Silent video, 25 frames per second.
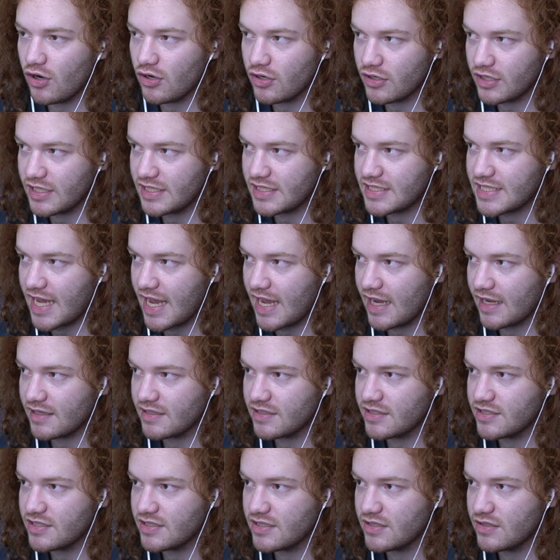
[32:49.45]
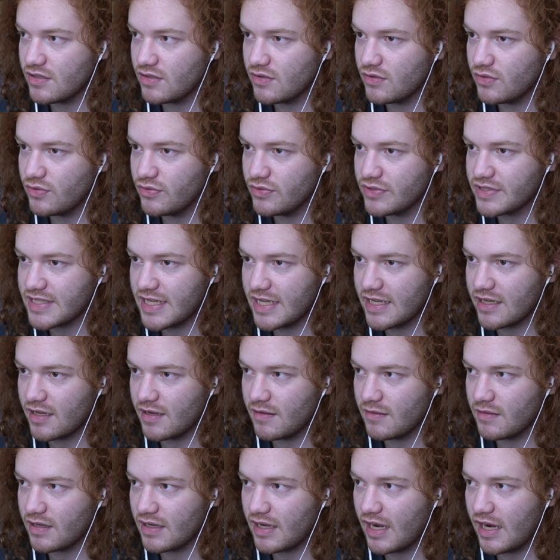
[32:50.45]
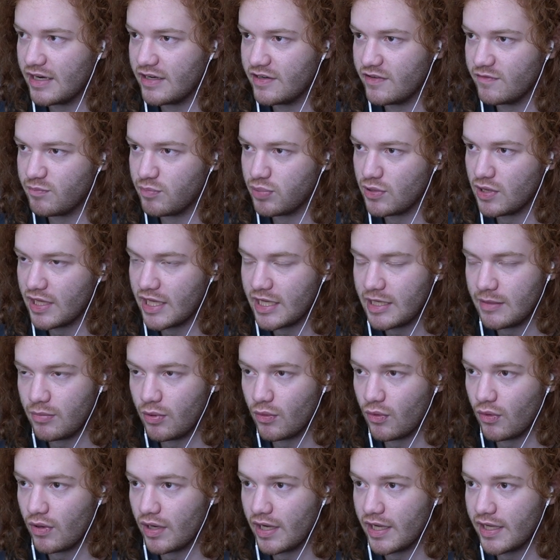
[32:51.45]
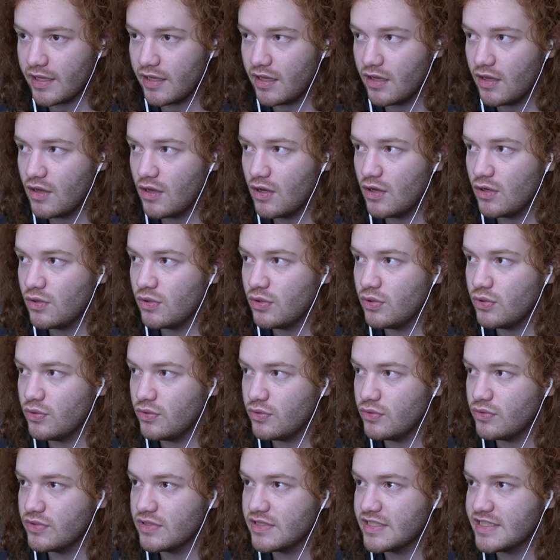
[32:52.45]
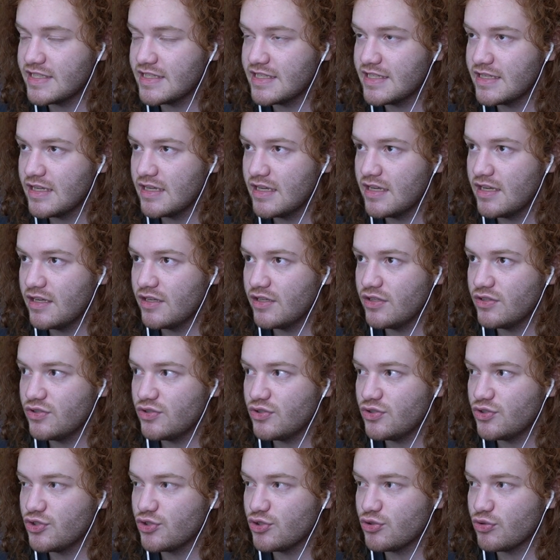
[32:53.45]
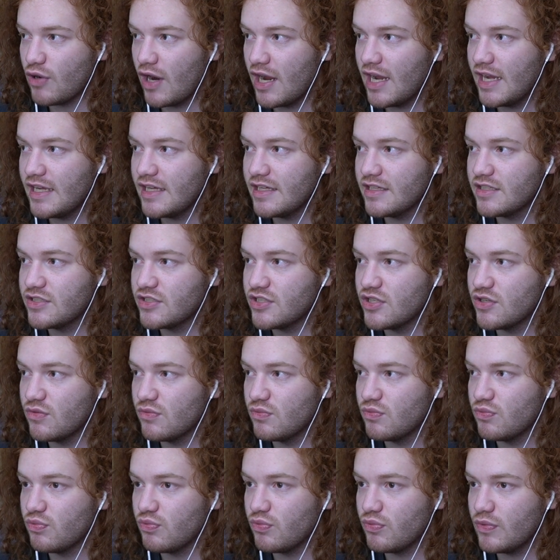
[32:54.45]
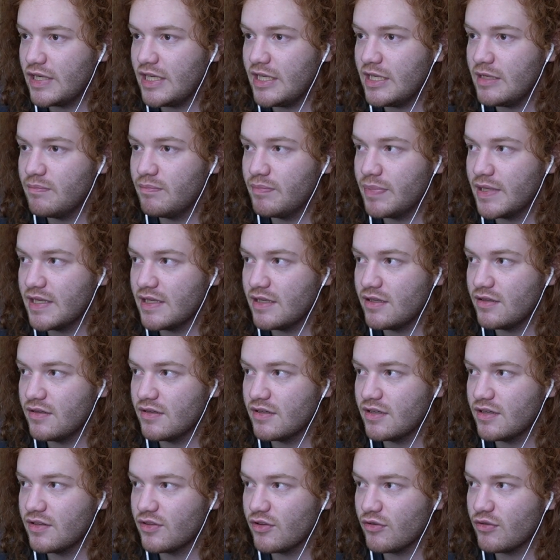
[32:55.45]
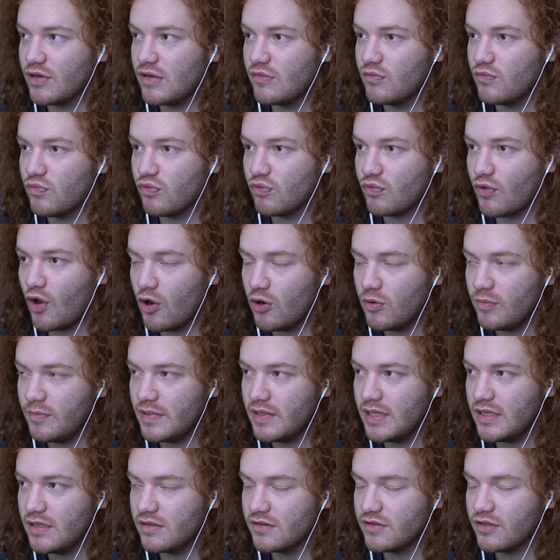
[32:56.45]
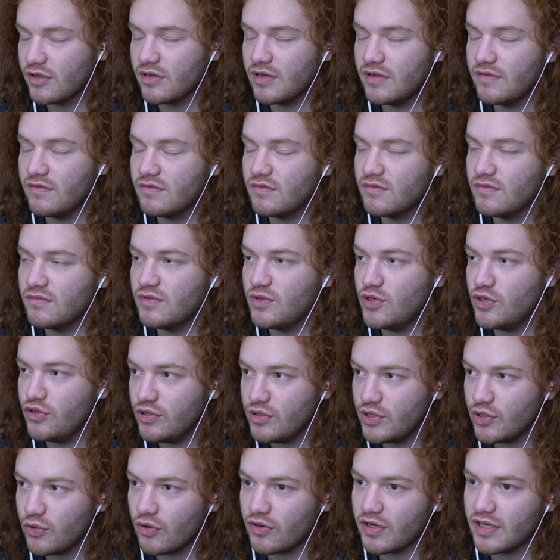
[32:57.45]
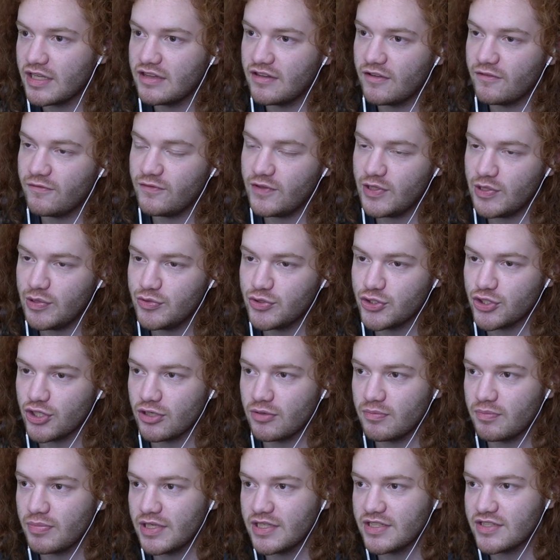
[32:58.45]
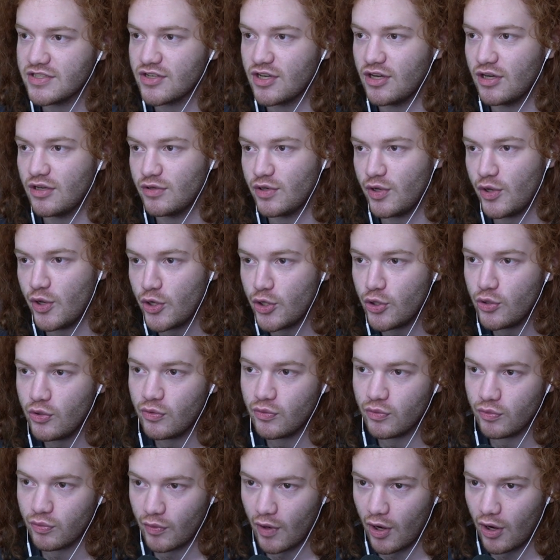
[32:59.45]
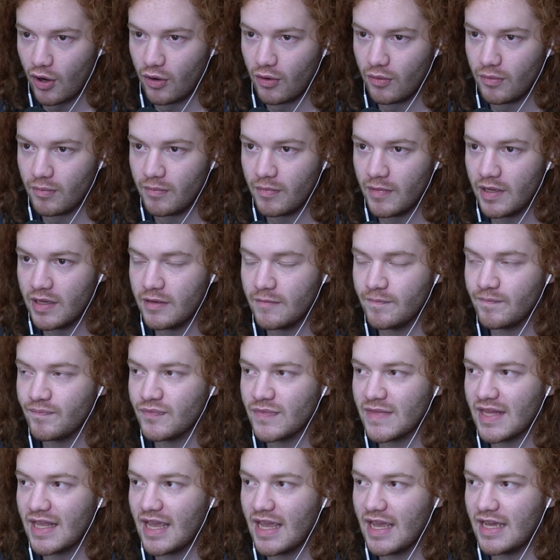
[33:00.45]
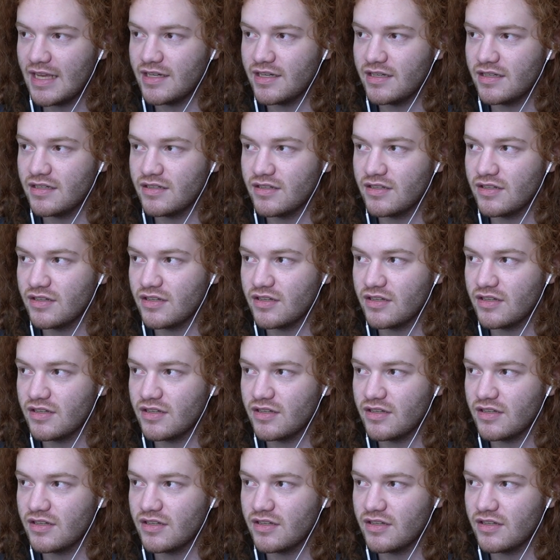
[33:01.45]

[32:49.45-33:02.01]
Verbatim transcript: architect who's like a kind of playboy who's trying to rebuild. They're in Rome. They're in New York in the future, but it's called New Rome. And